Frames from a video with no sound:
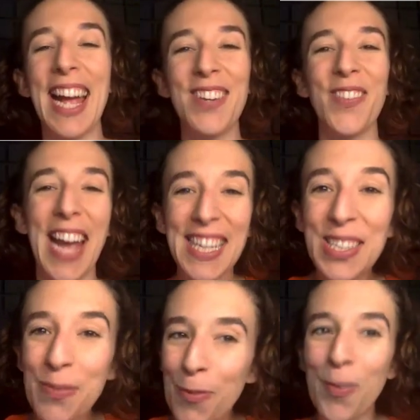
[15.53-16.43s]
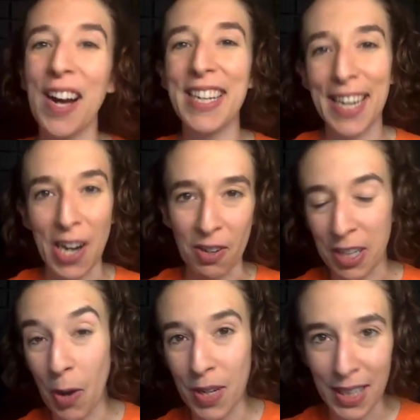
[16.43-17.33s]
And we had some fun in our
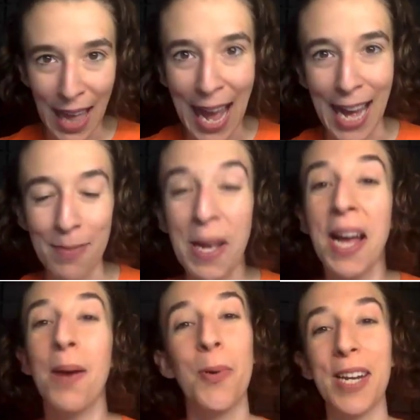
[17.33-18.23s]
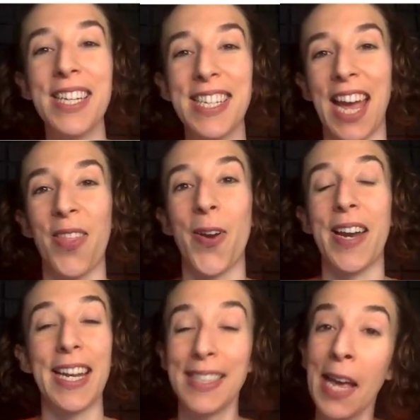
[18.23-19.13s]
Coda lab putting together
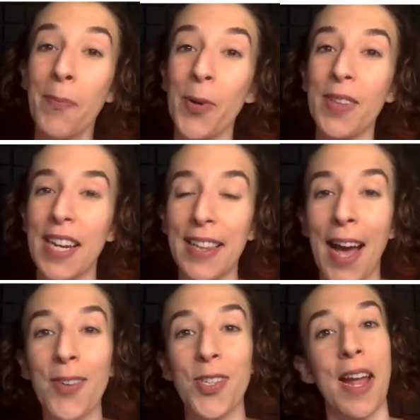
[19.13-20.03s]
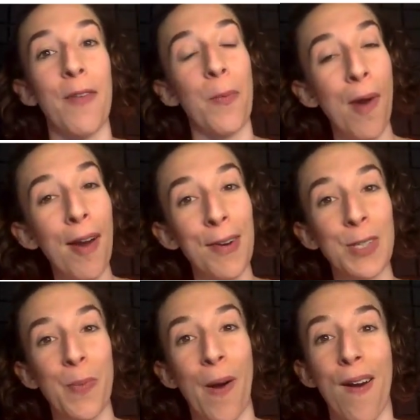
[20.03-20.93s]
an example that allows you to have a
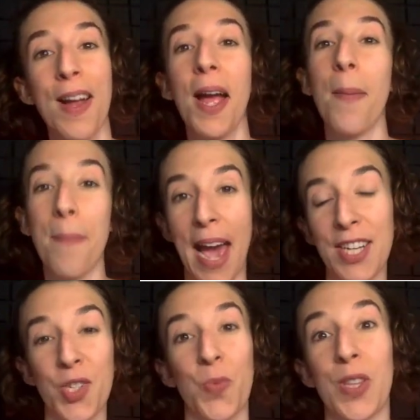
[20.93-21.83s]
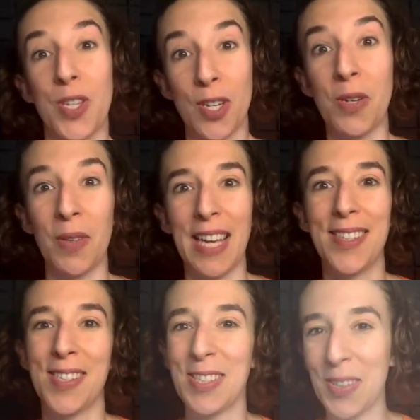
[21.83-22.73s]
progress bar matched with a to do
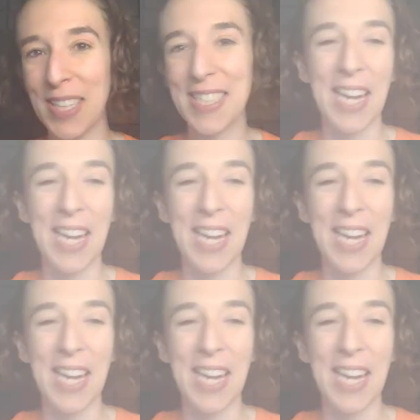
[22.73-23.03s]
list. So, let's